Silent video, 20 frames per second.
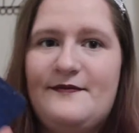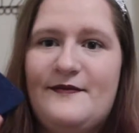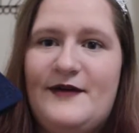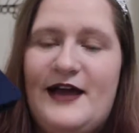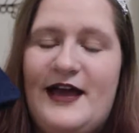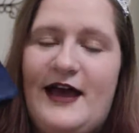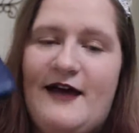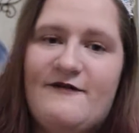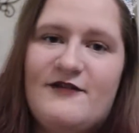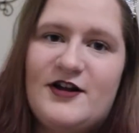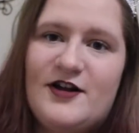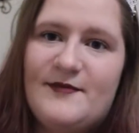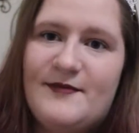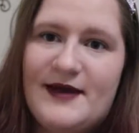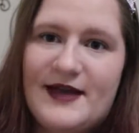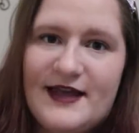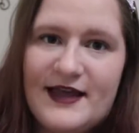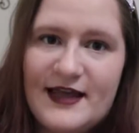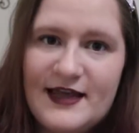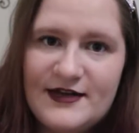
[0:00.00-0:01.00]
I have it on
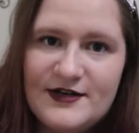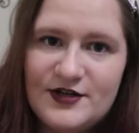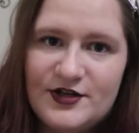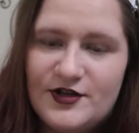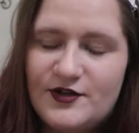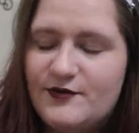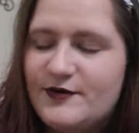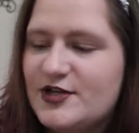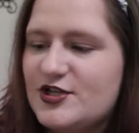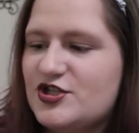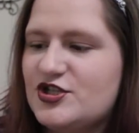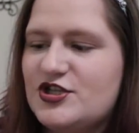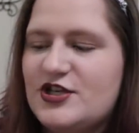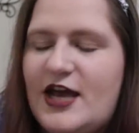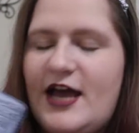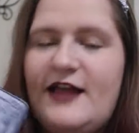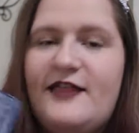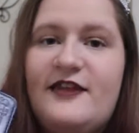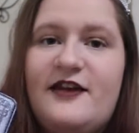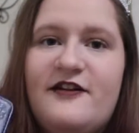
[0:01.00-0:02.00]
my Kindle, which
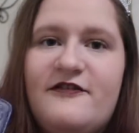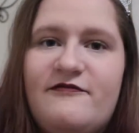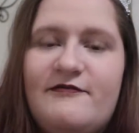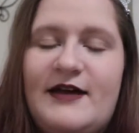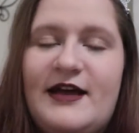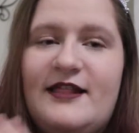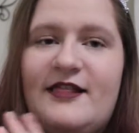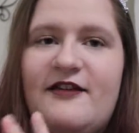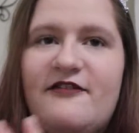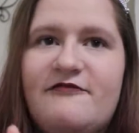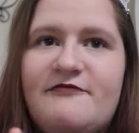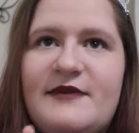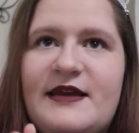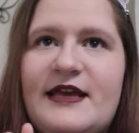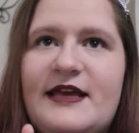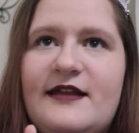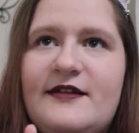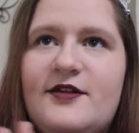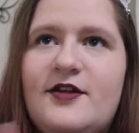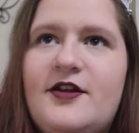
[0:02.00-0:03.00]
I love. I love my
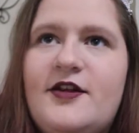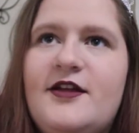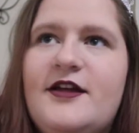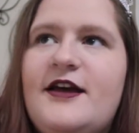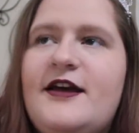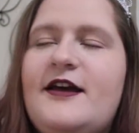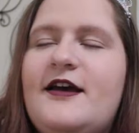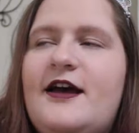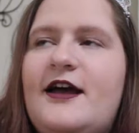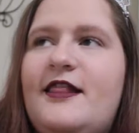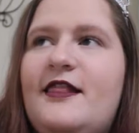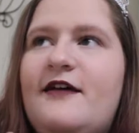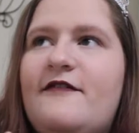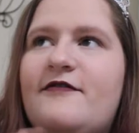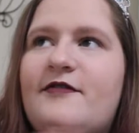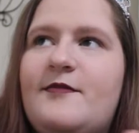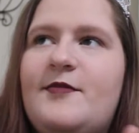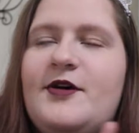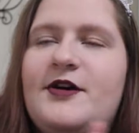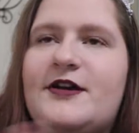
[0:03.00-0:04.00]
Kindle. I
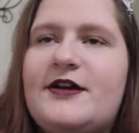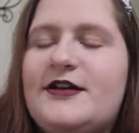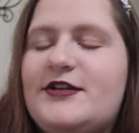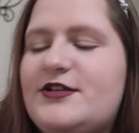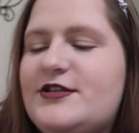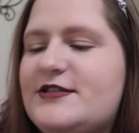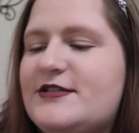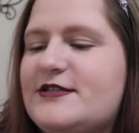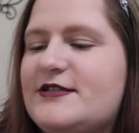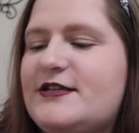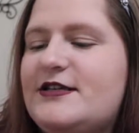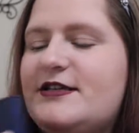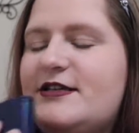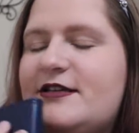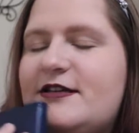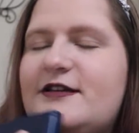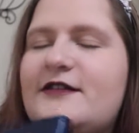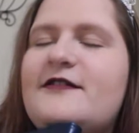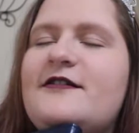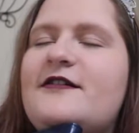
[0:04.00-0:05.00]
love the book.
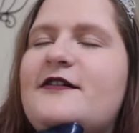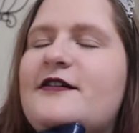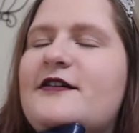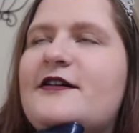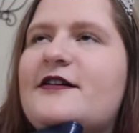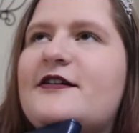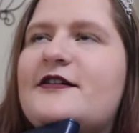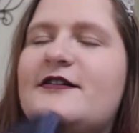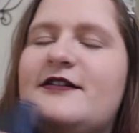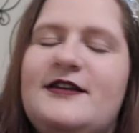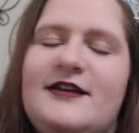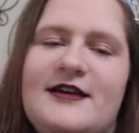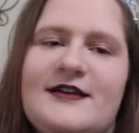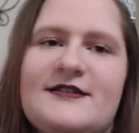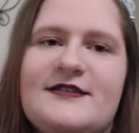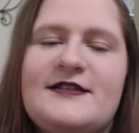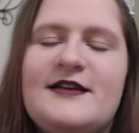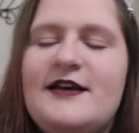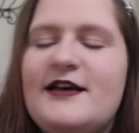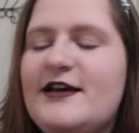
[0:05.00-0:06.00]

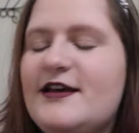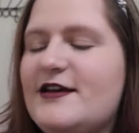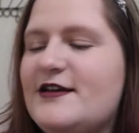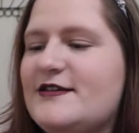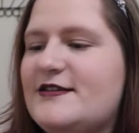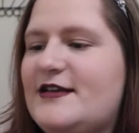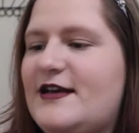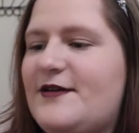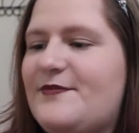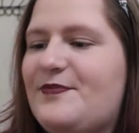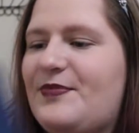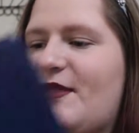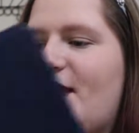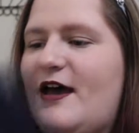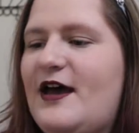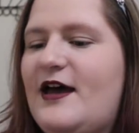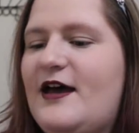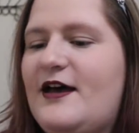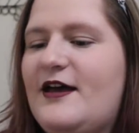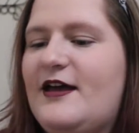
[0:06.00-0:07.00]
Yes. So yeah,
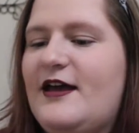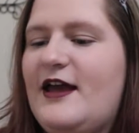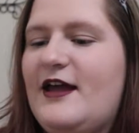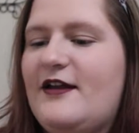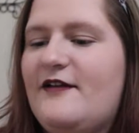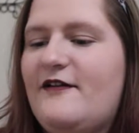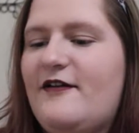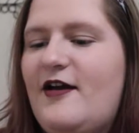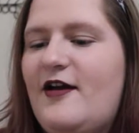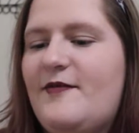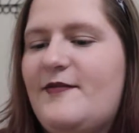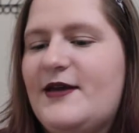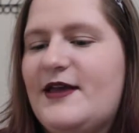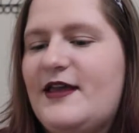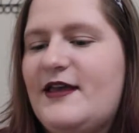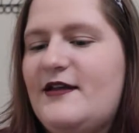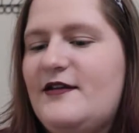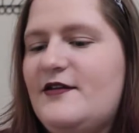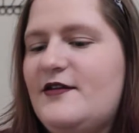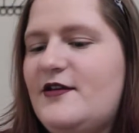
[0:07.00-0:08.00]
I had it on my
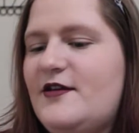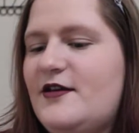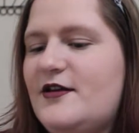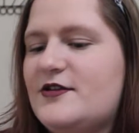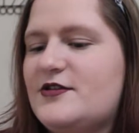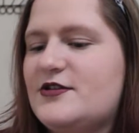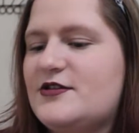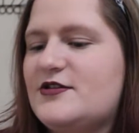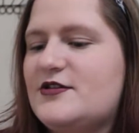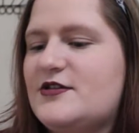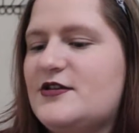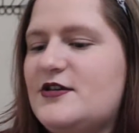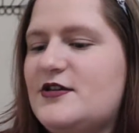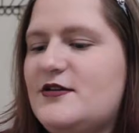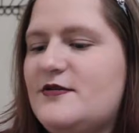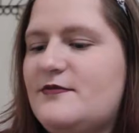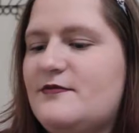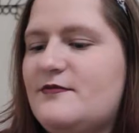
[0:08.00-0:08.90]
Kindle. I'll just